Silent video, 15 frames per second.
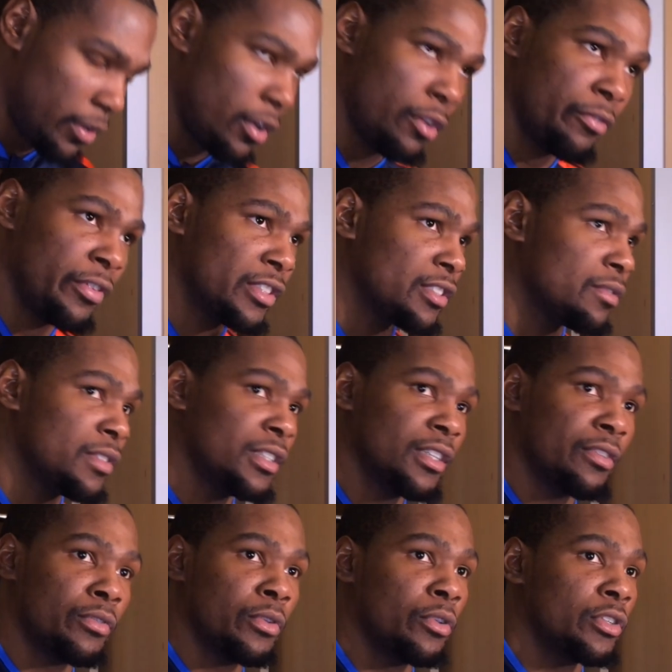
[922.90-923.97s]
Offensively,
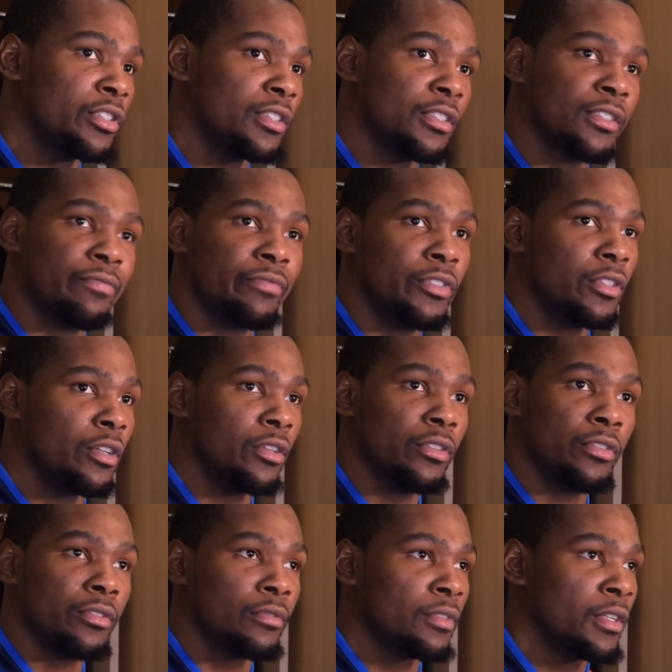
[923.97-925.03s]
of course, is, you know,
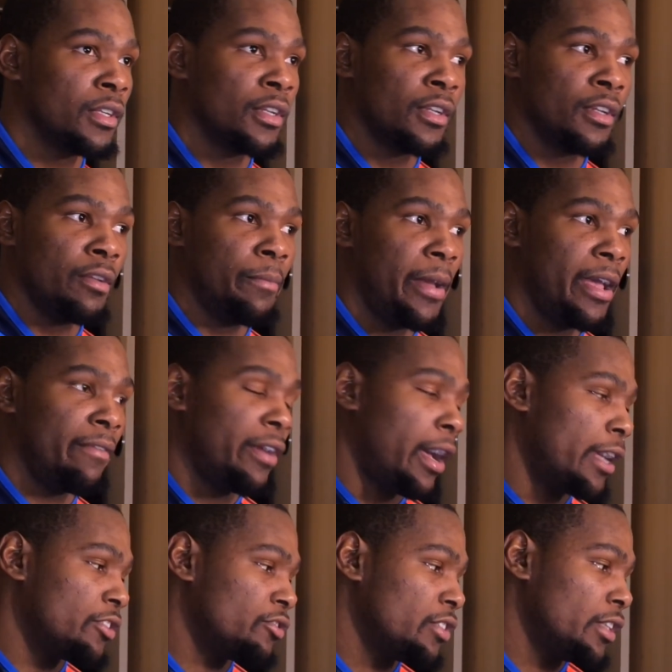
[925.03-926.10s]
you might have a
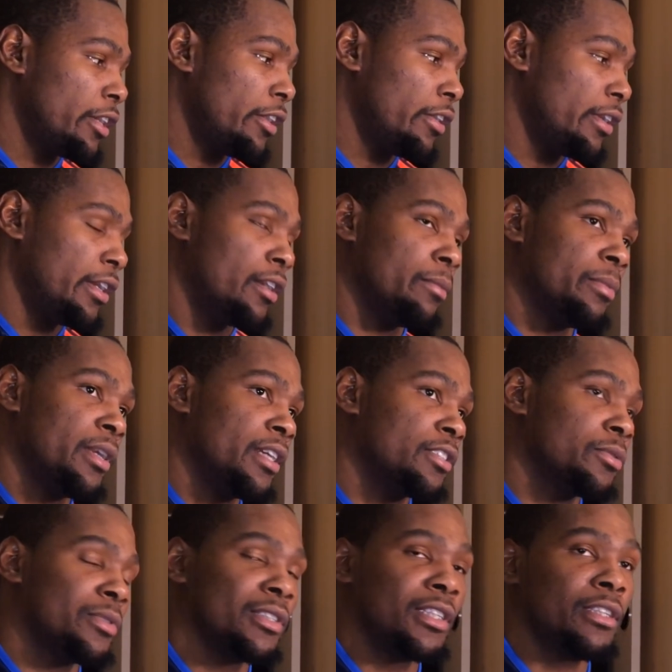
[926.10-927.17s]
high streak here and there, but I
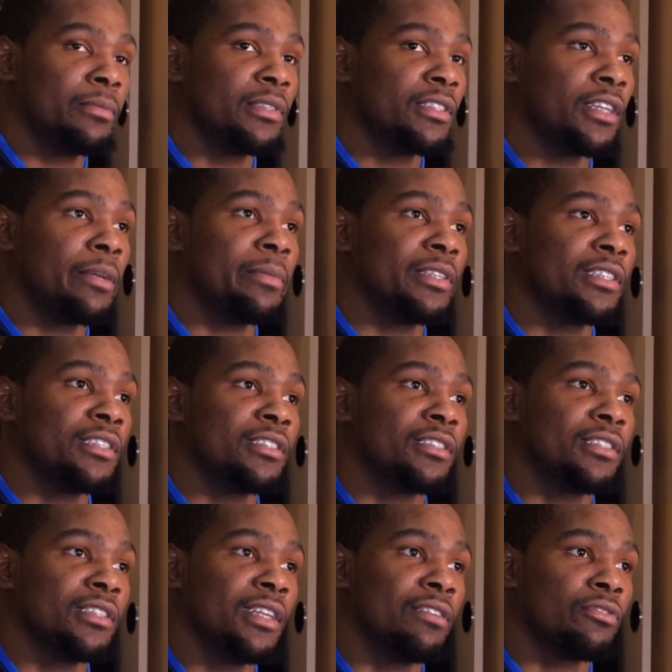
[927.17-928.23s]
just want to keep the same
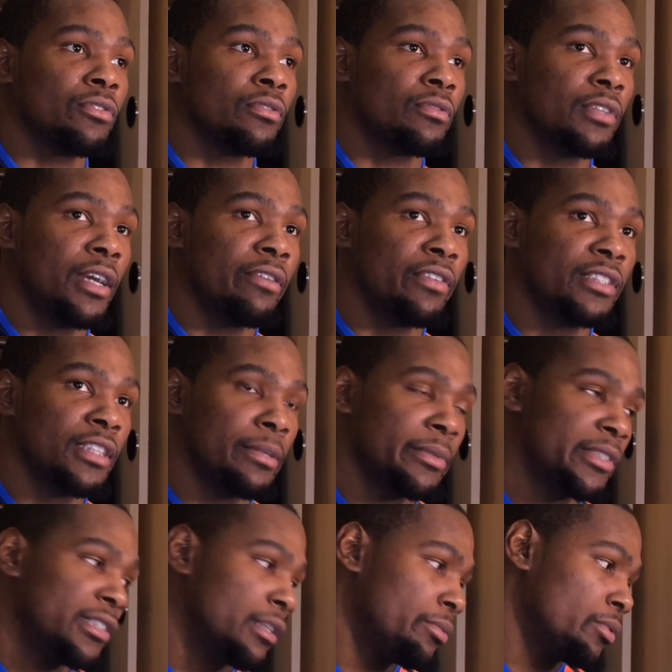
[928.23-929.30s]
intensity level every time
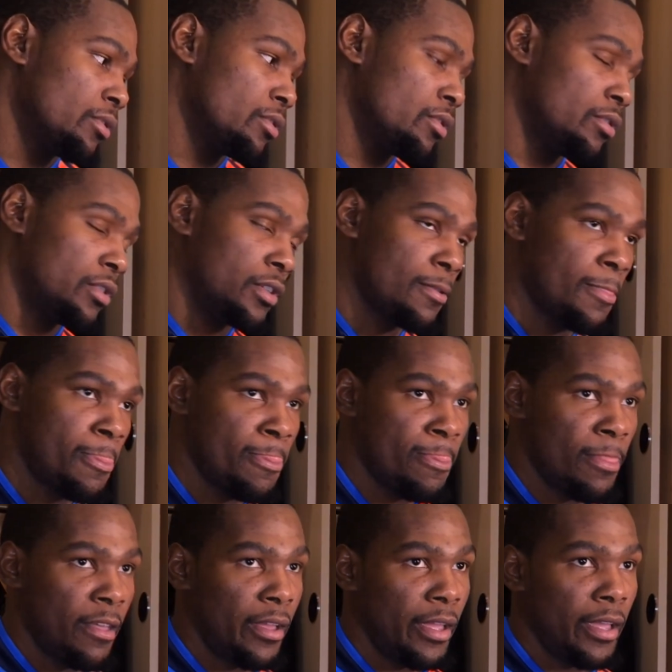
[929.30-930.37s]
I step on the court.
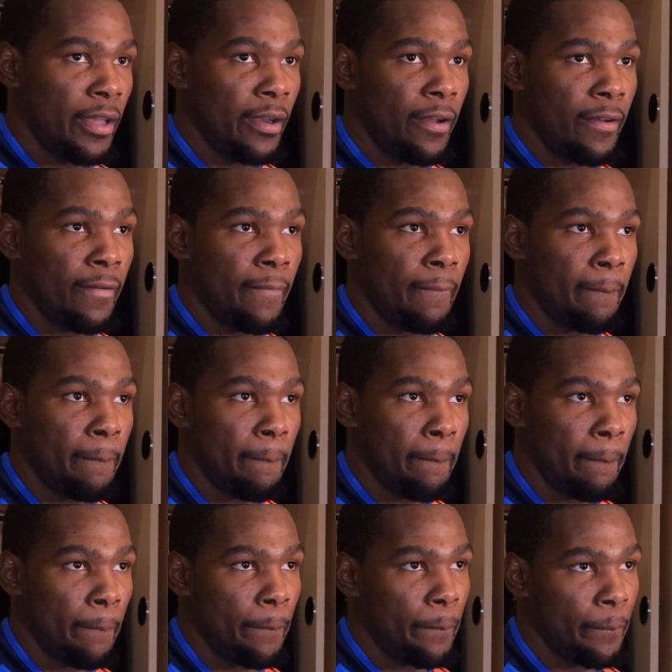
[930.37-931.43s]
And,
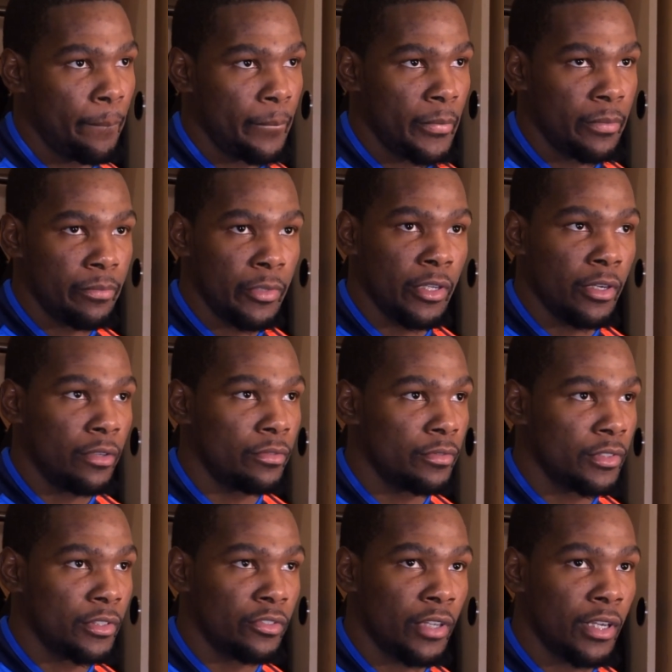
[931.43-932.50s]
you know,
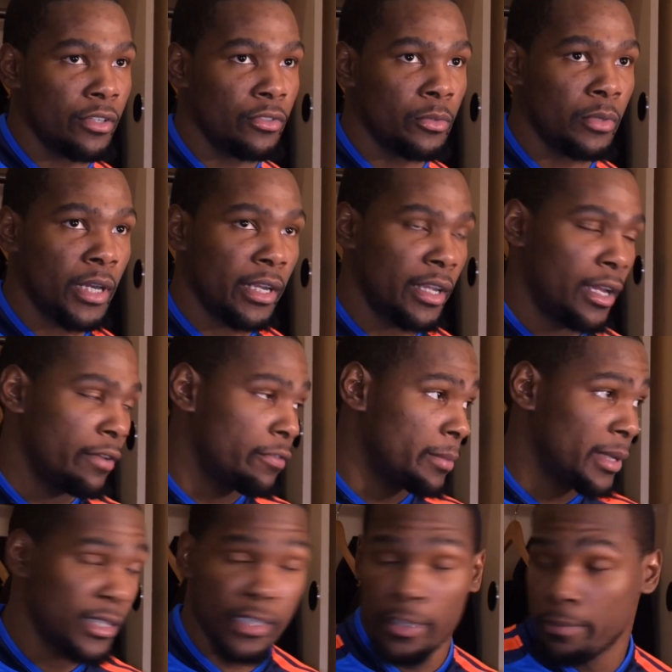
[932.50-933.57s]
just try to do what I can for
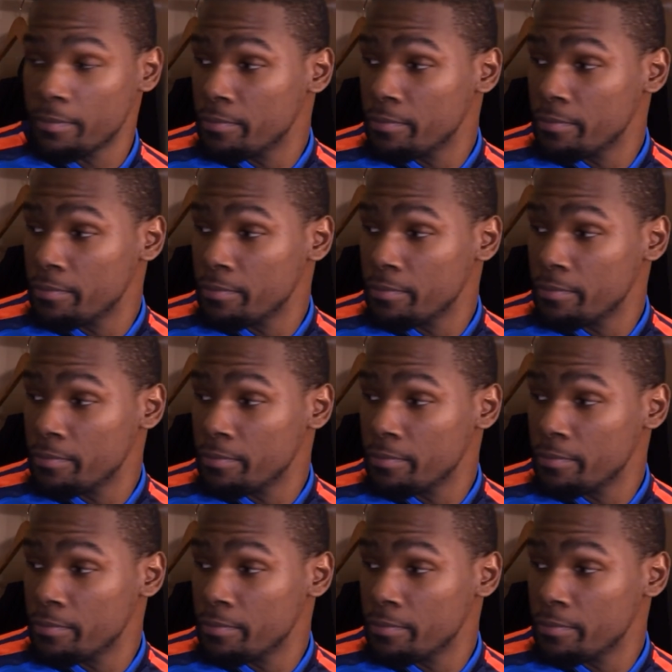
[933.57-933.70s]
my team.